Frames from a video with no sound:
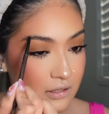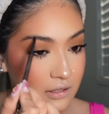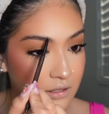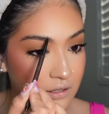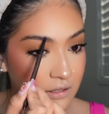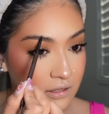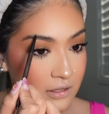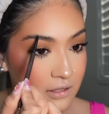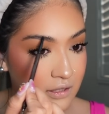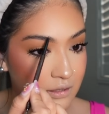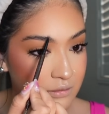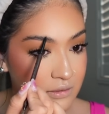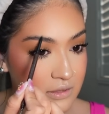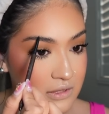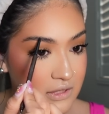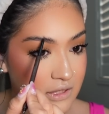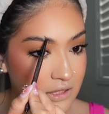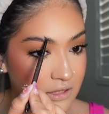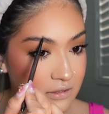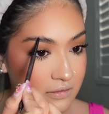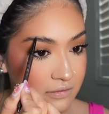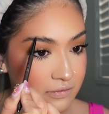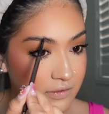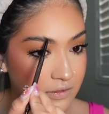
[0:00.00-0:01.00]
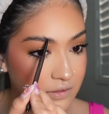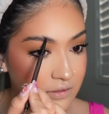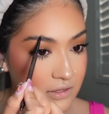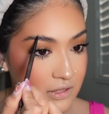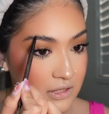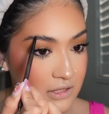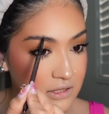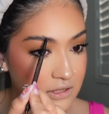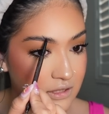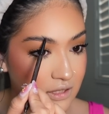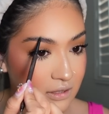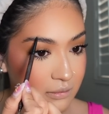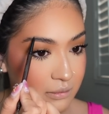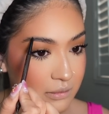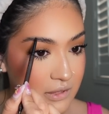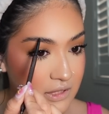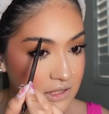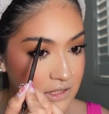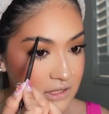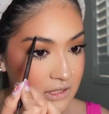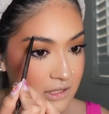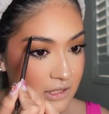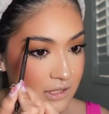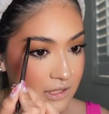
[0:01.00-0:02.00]
And I'm just going to fill the top a
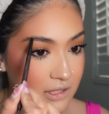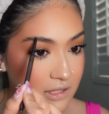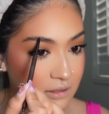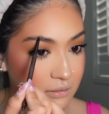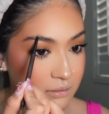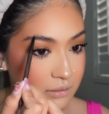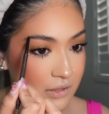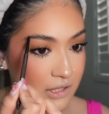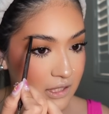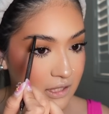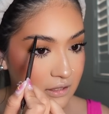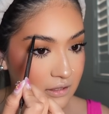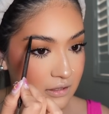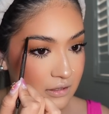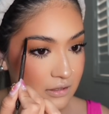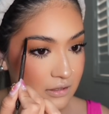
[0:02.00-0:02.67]
tiny bit.